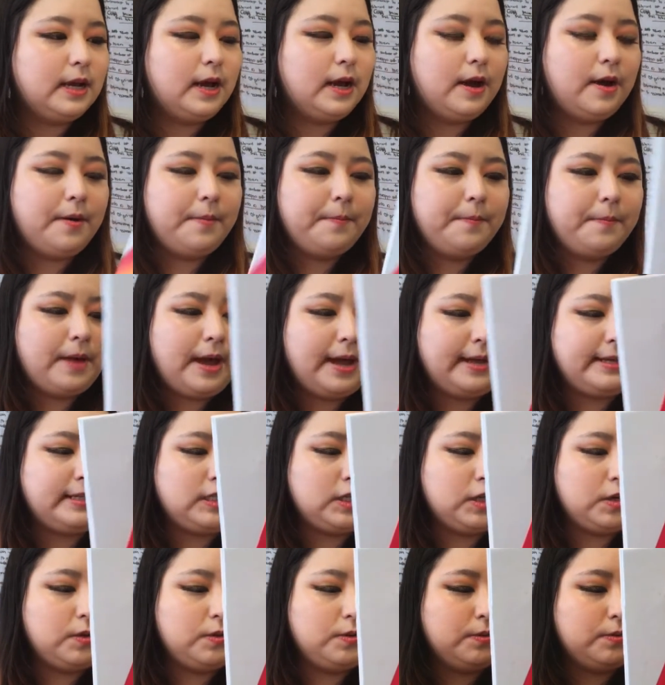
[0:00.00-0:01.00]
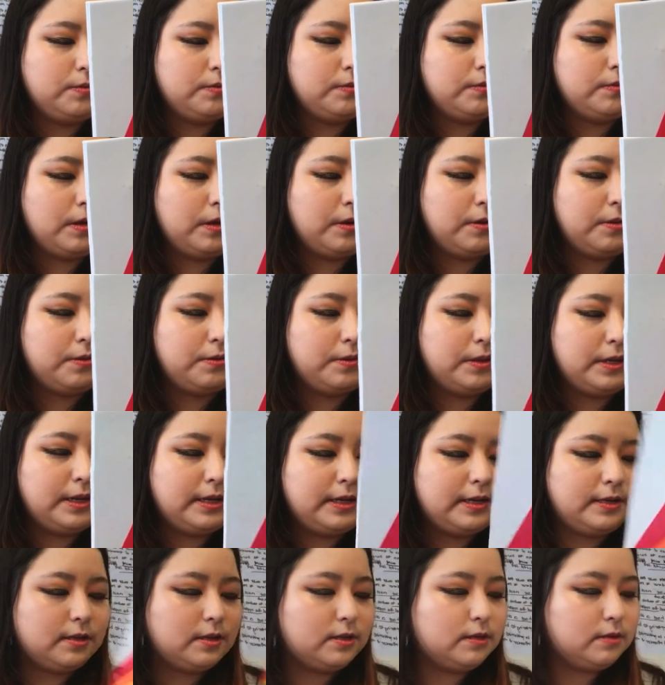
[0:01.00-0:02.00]
I don't know the
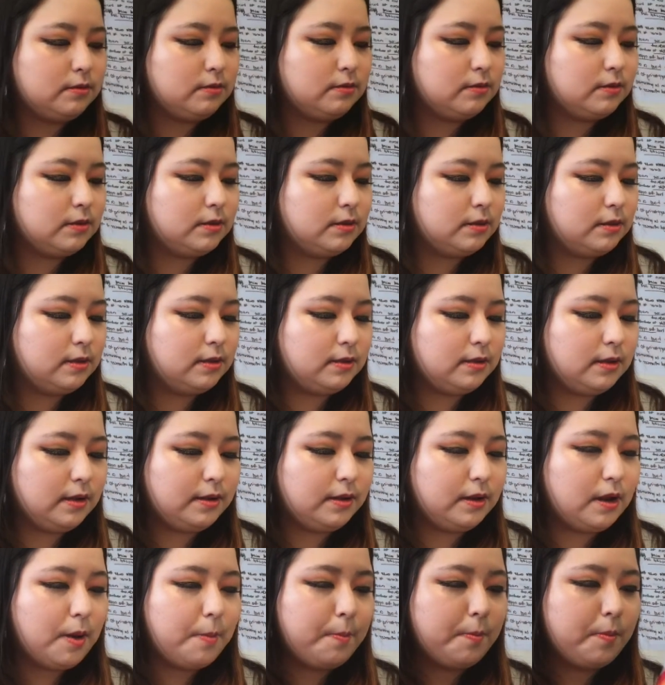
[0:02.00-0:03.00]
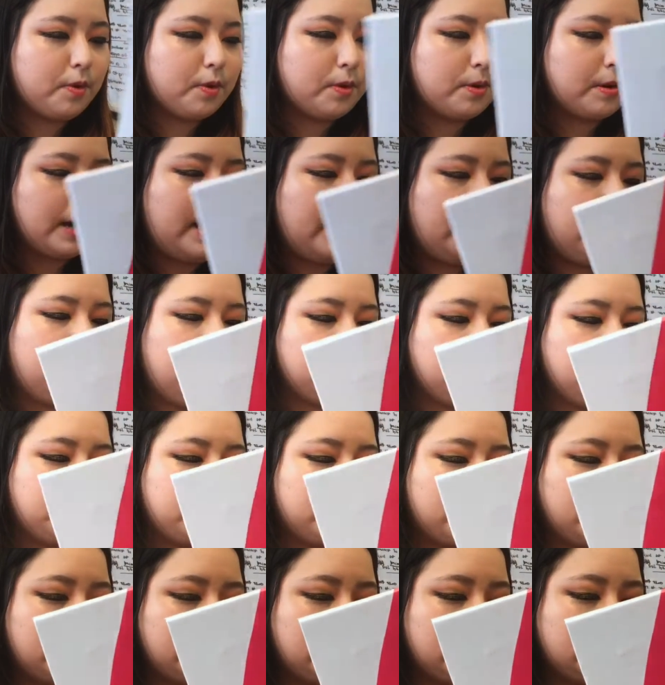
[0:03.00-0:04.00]
number. I don't know
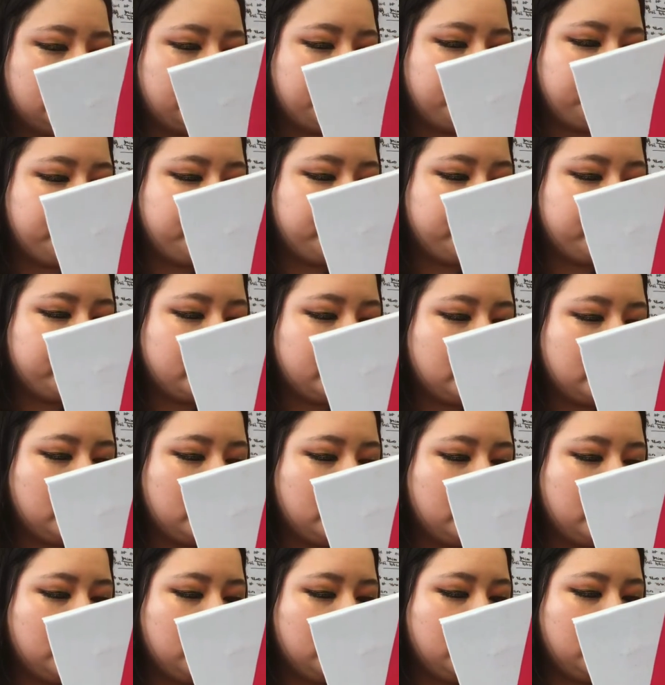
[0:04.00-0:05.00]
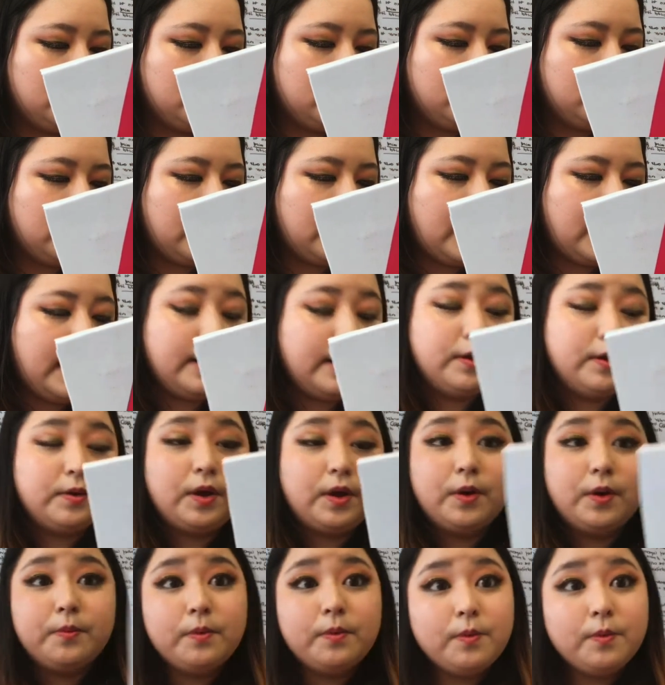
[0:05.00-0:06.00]
where it is. I don't
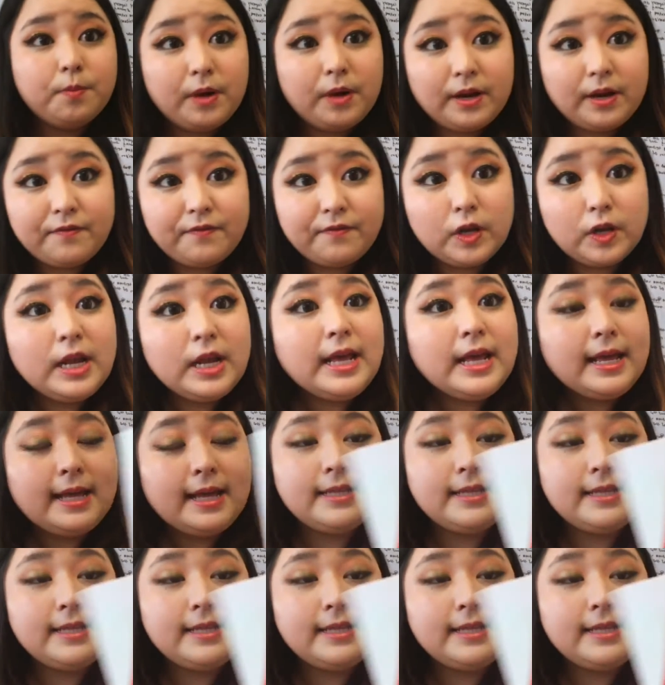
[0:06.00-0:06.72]
know. Whatever. It's